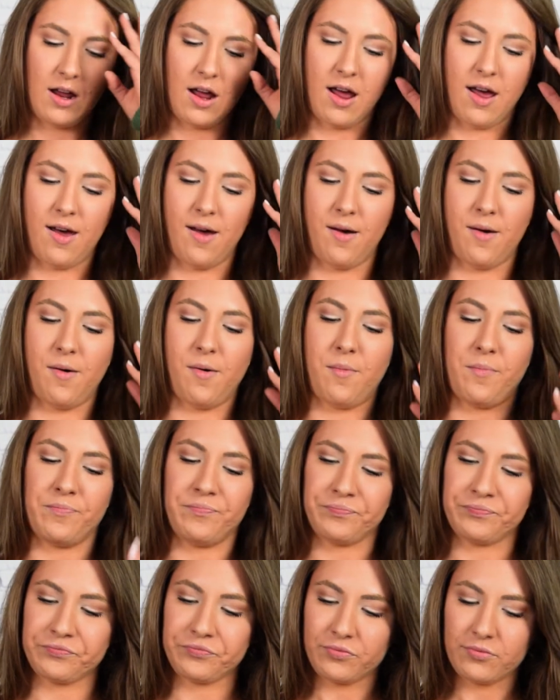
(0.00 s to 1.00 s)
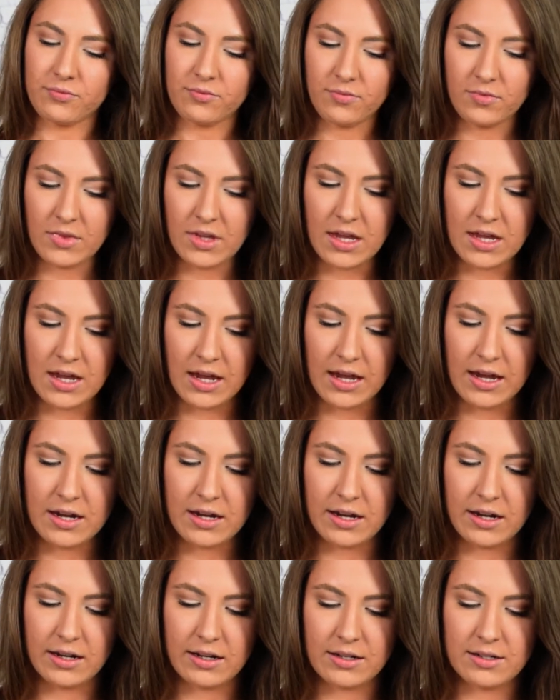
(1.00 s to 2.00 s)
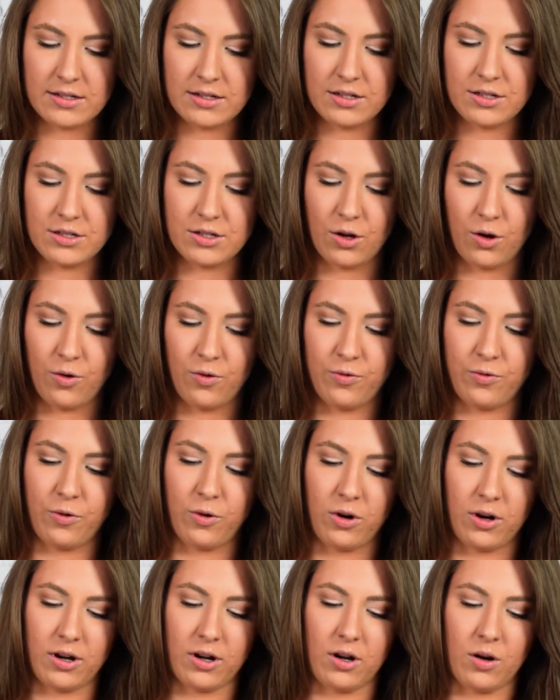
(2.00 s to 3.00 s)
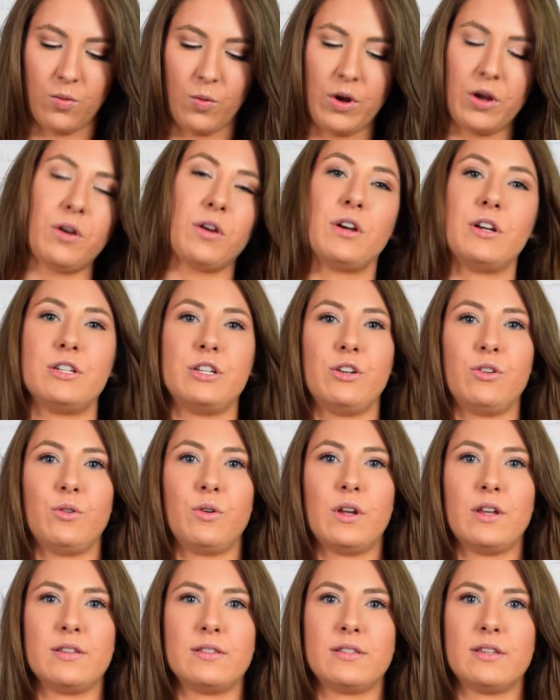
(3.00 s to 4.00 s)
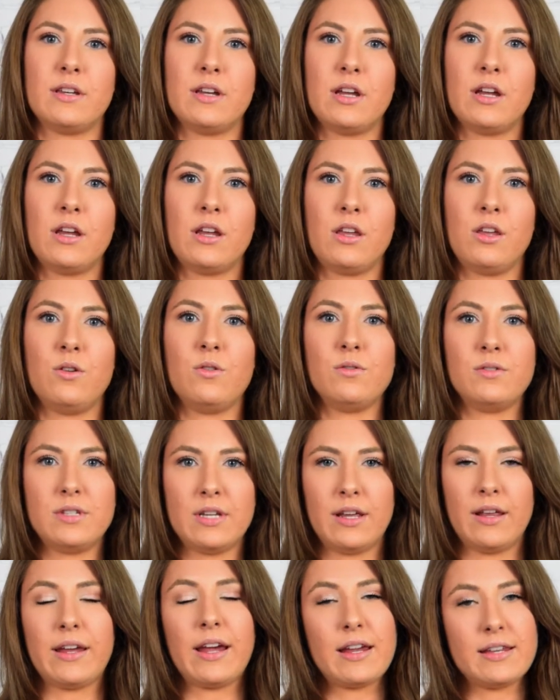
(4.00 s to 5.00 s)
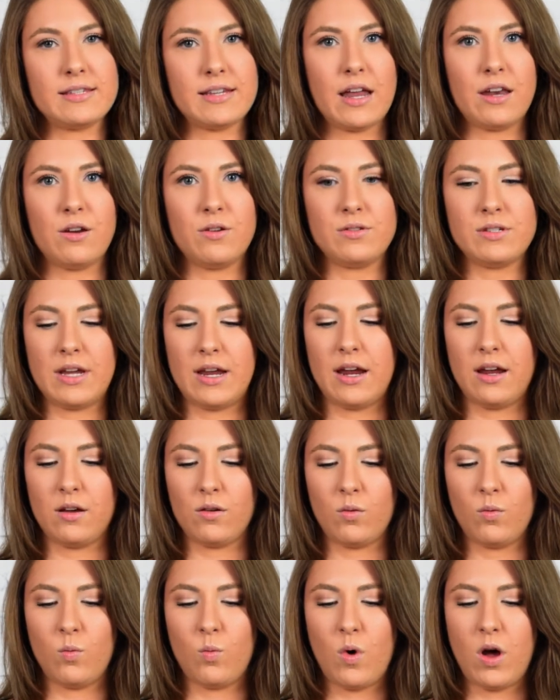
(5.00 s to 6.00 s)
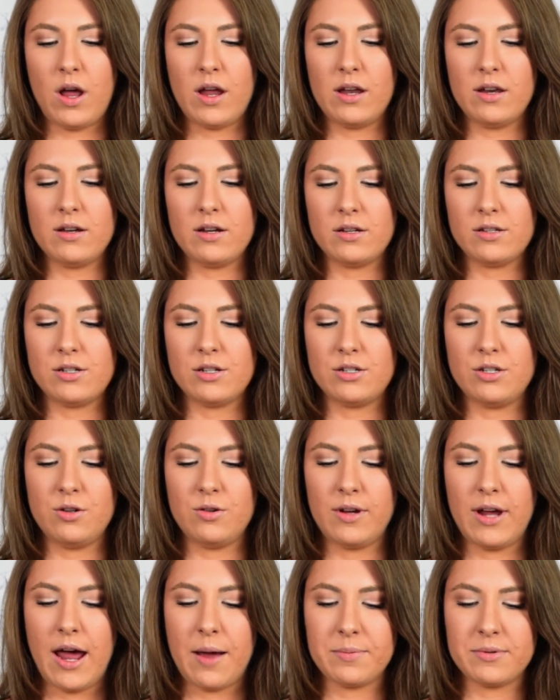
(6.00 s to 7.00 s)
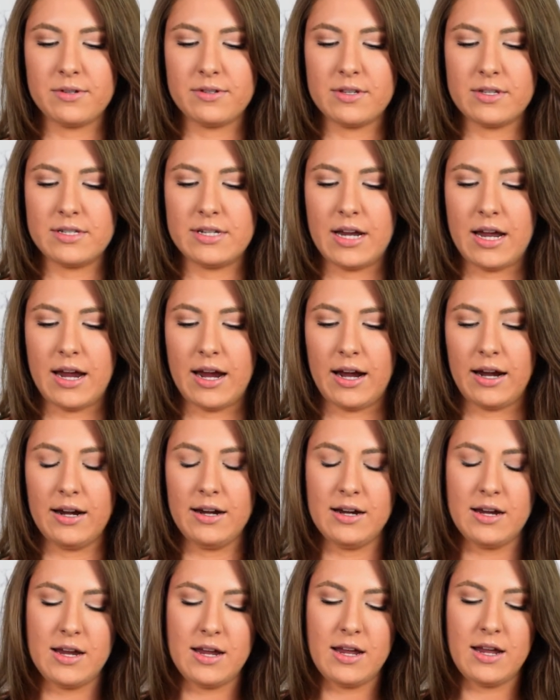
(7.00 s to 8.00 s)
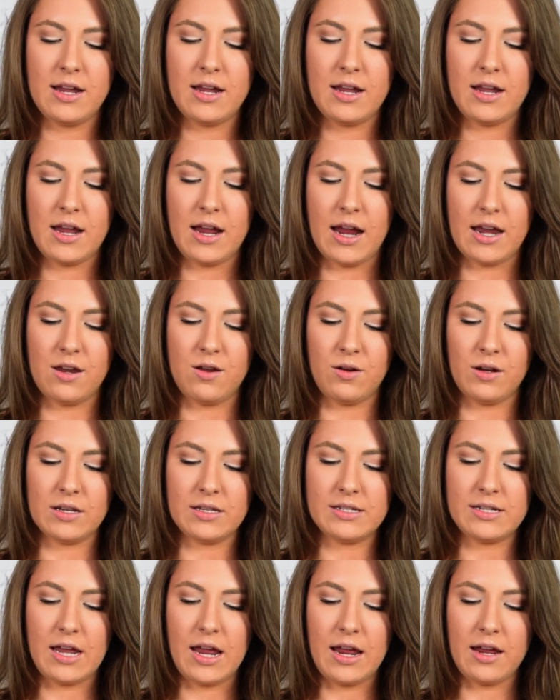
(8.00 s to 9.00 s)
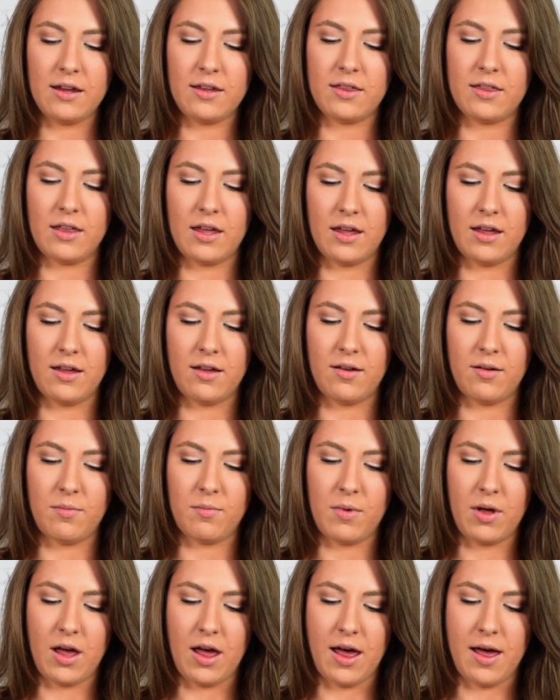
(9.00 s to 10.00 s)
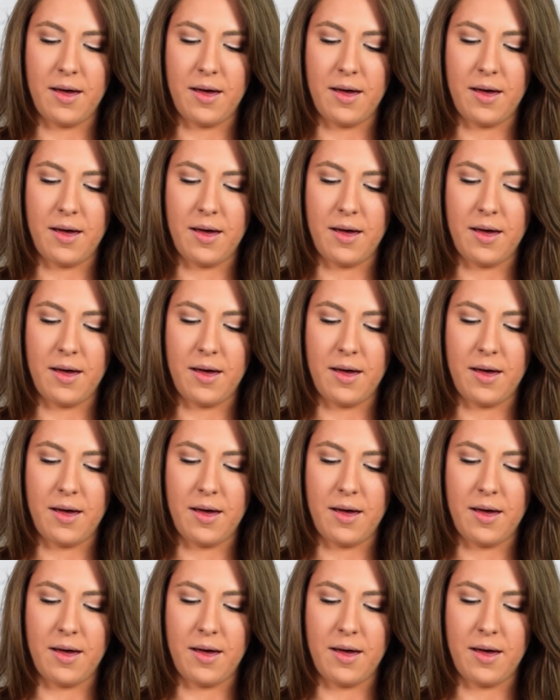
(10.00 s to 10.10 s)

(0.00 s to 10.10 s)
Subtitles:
And so for what you're gonna do is, like I said, you take 1 to 2 capsules a day, and you can take them